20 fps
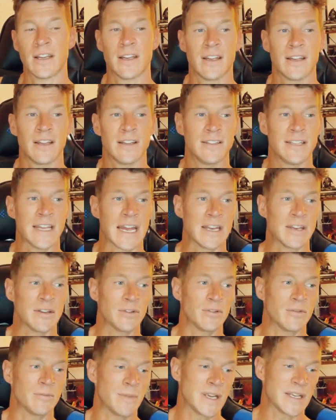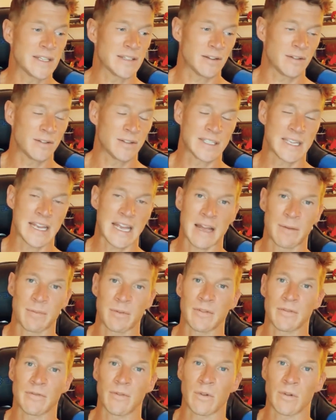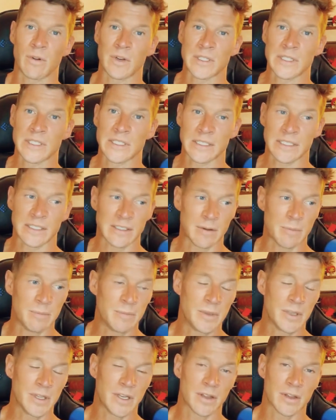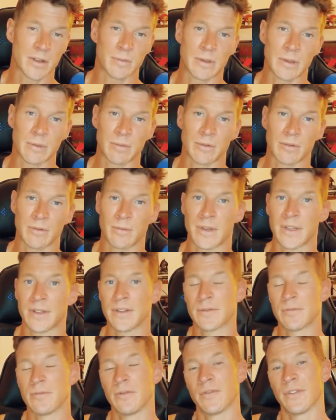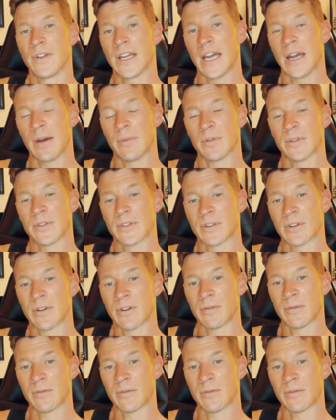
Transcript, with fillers: Daniel, who makes all this happen for us, and a million other people who made this movie happen. So